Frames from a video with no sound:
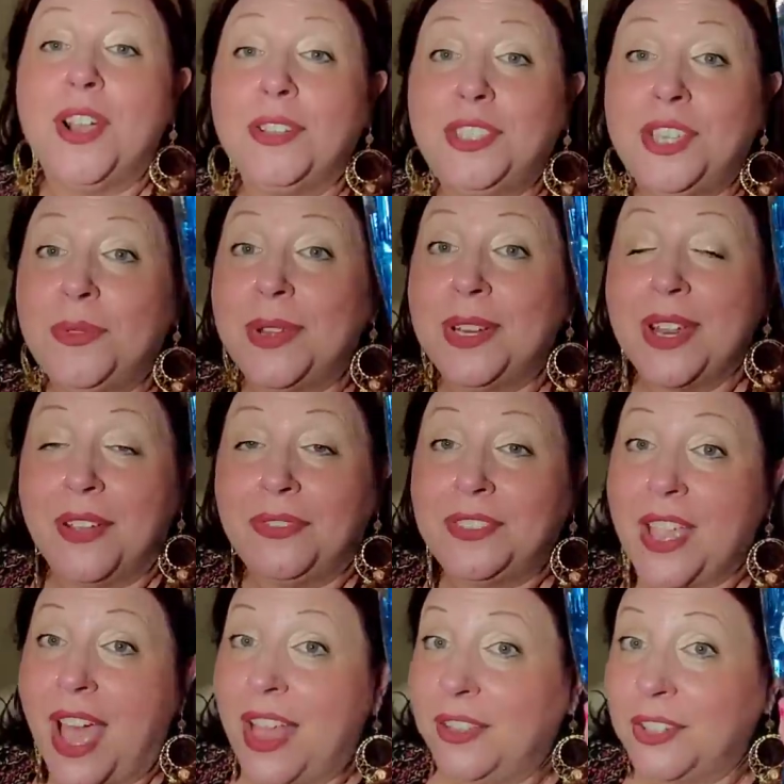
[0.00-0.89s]
go to
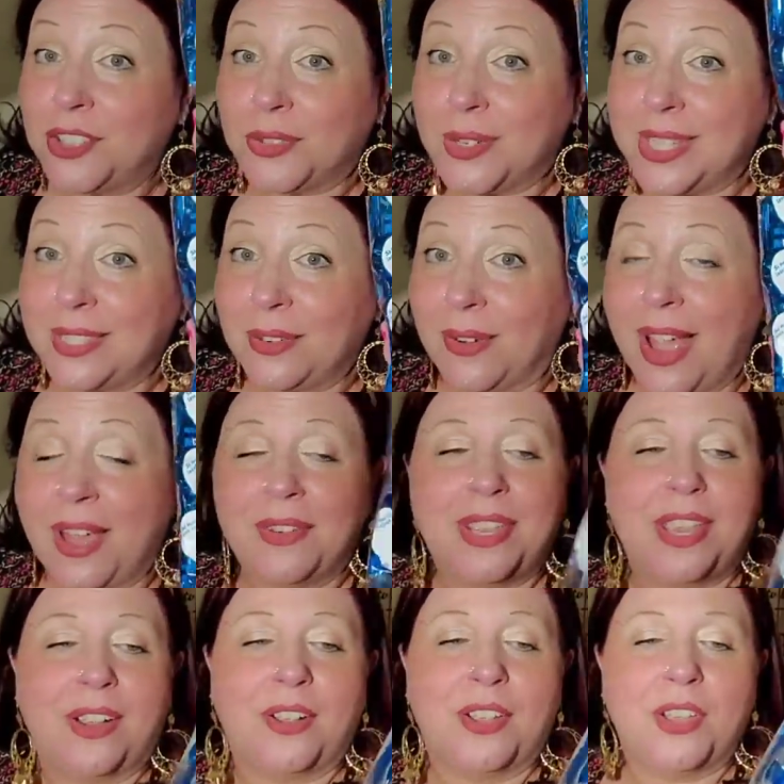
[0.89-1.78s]
enough Dollar Trees
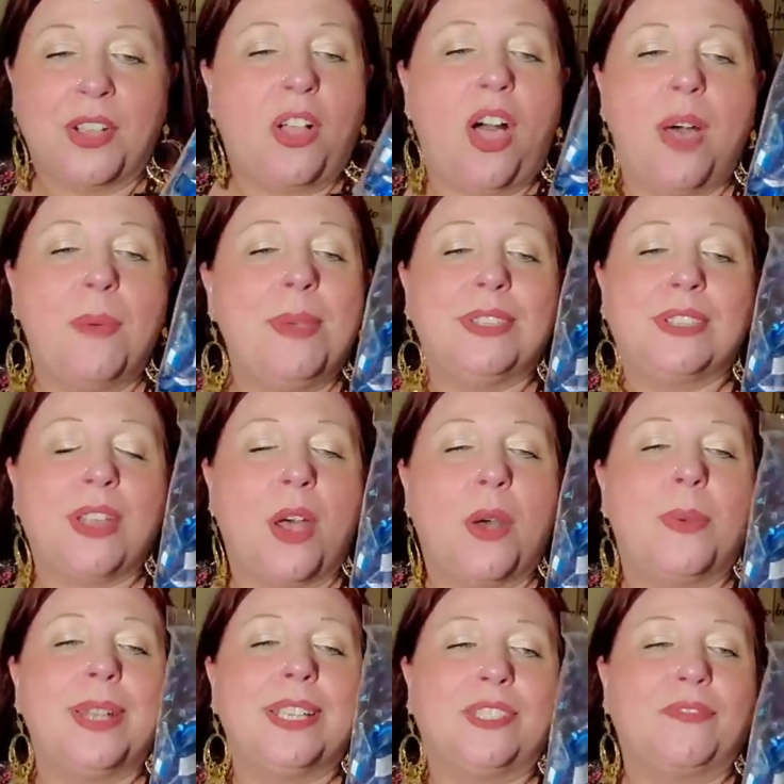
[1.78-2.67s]
around here, you'll almost
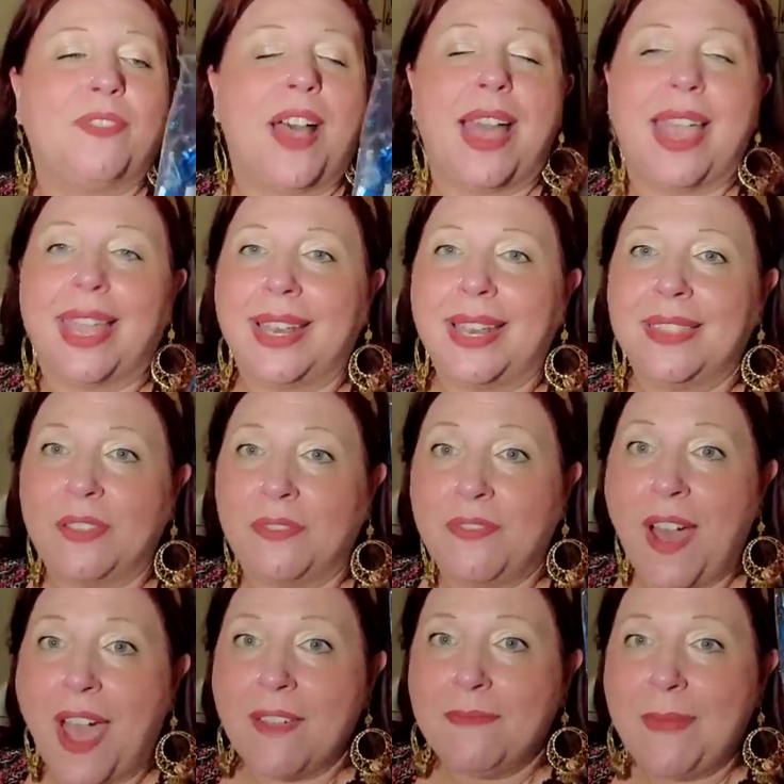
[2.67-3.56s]
always find the
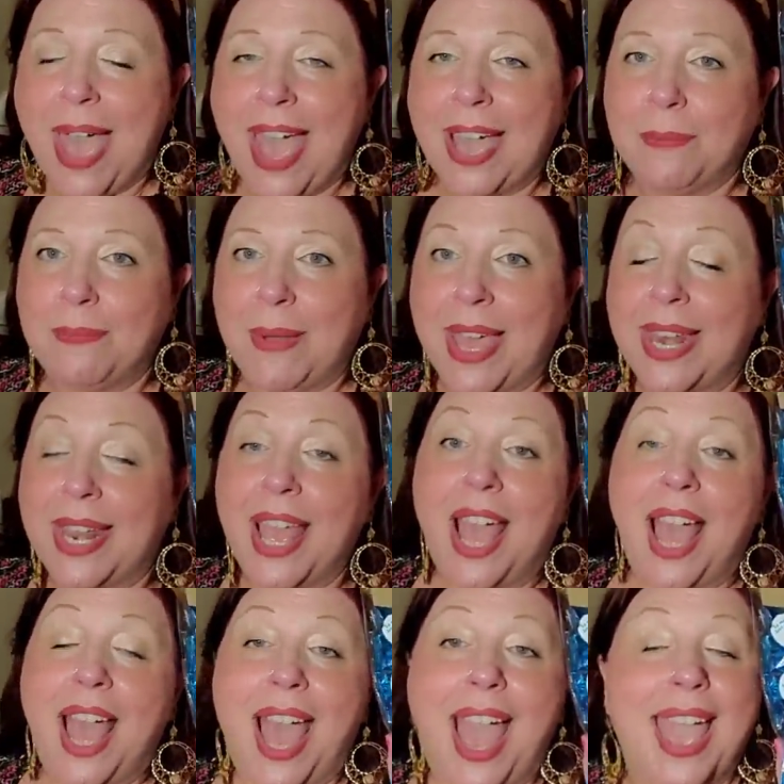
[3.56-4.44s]
five pack, but
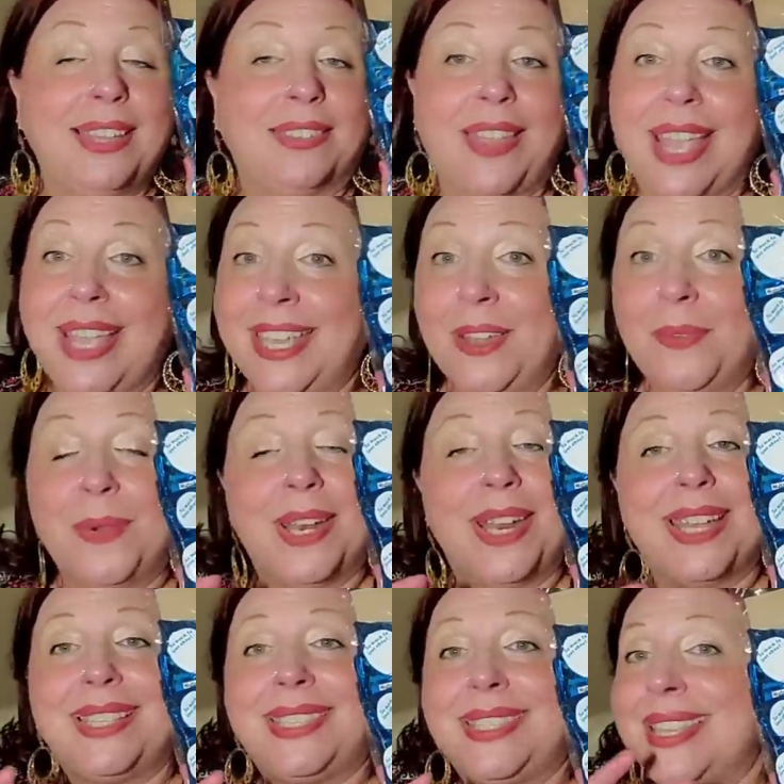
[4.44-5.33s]
I like it
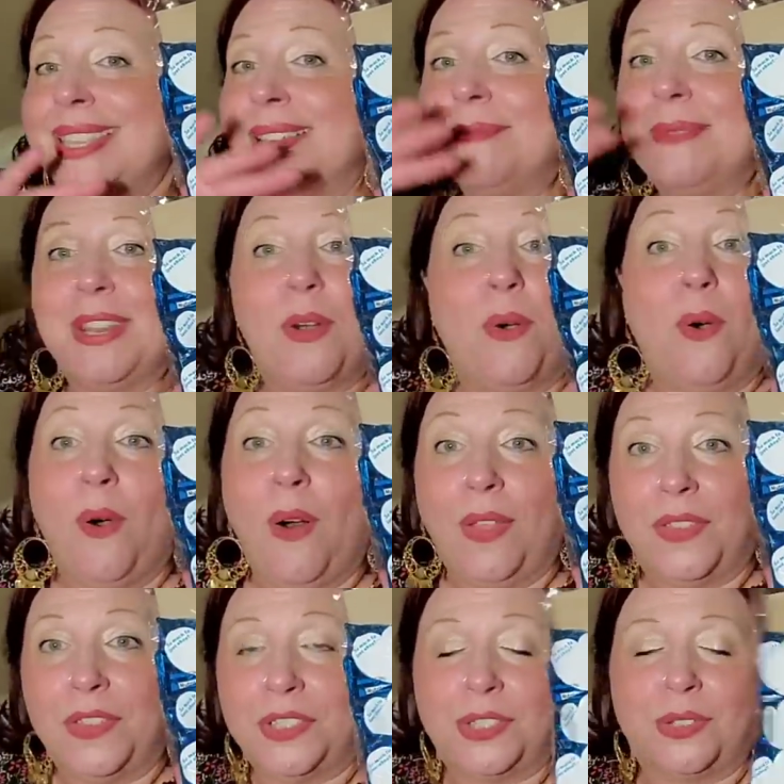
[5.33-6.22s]
when I see them in
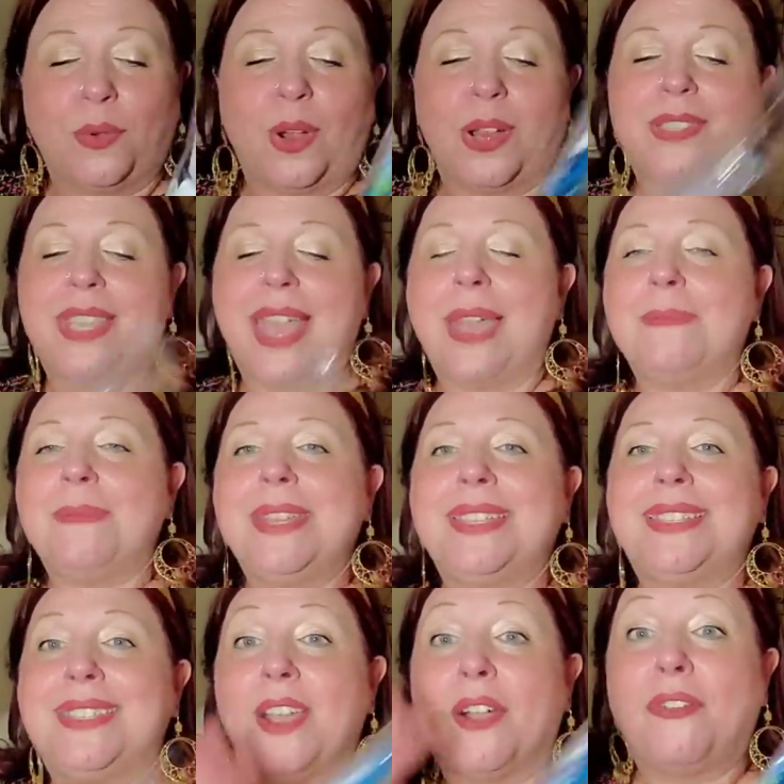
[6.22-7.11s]
all the stores. That
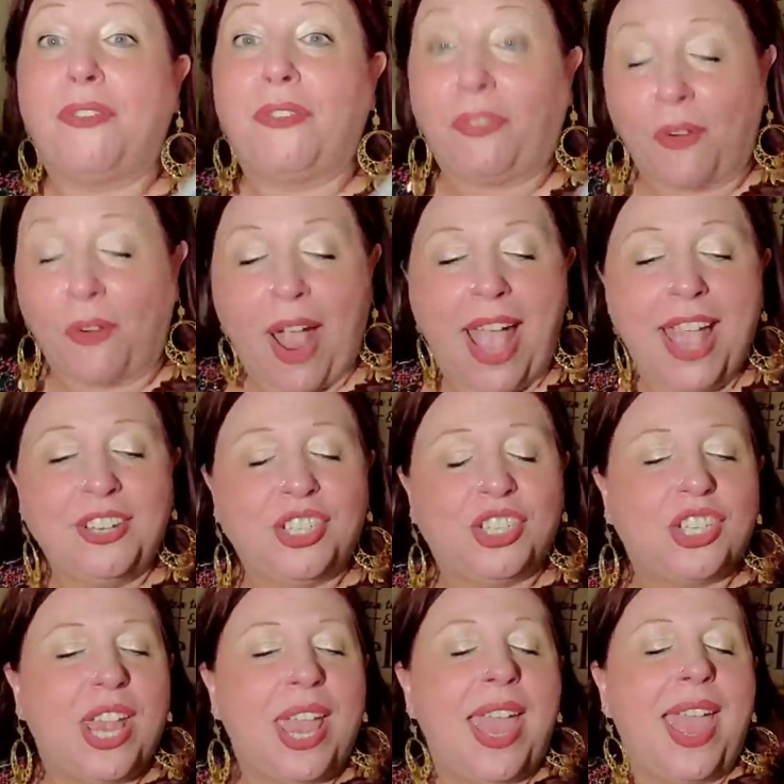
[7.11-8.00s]
means they're
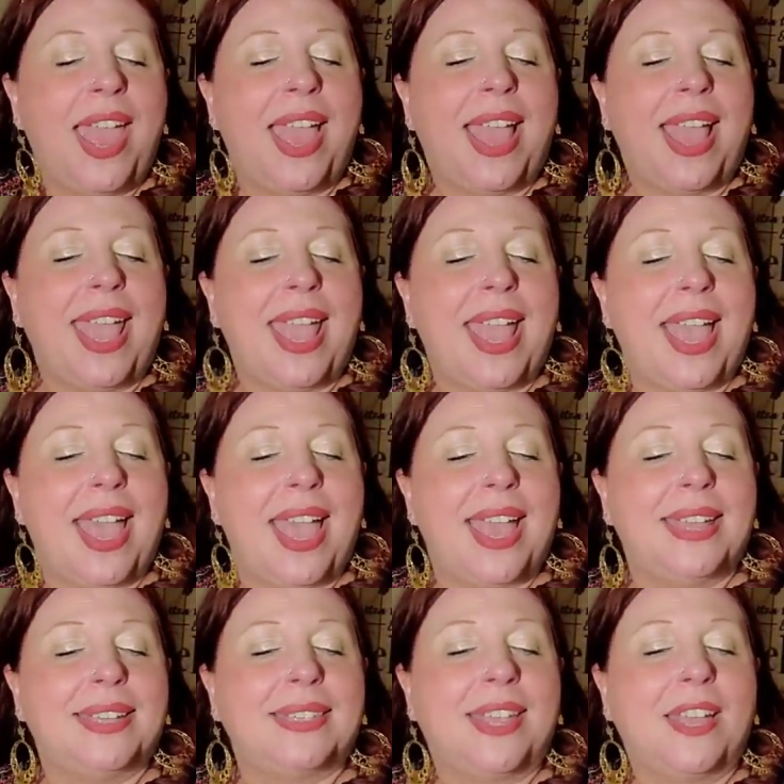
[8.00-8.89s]
fresh.
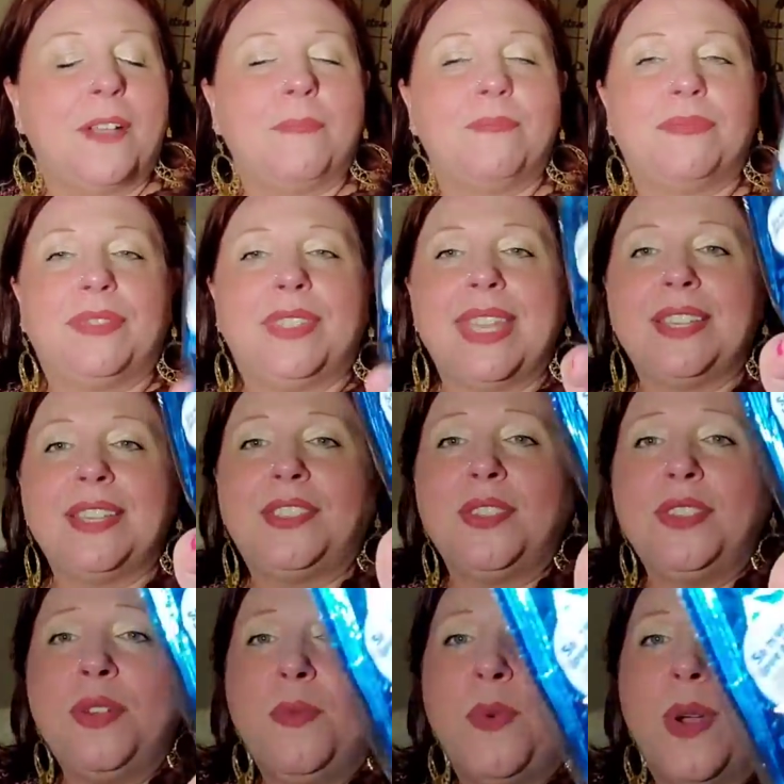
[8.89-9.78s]
And these are the